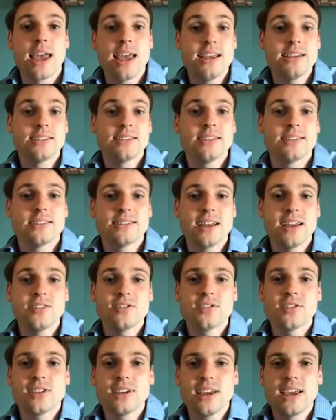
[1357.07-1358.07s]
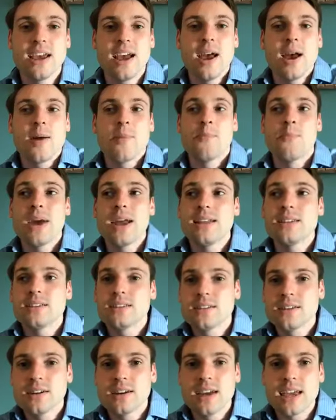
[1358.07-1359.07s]
is essentially
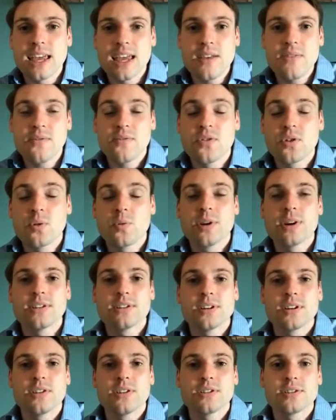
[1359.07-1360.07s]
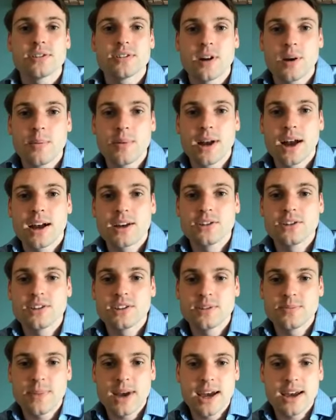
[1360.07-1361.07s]
meant to influence your
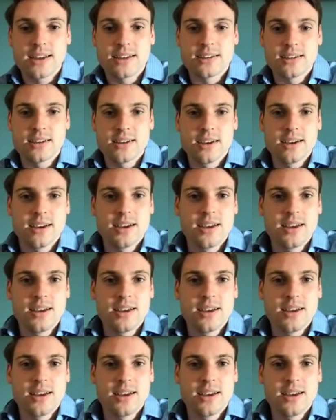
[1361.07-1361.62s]
subconscious mind.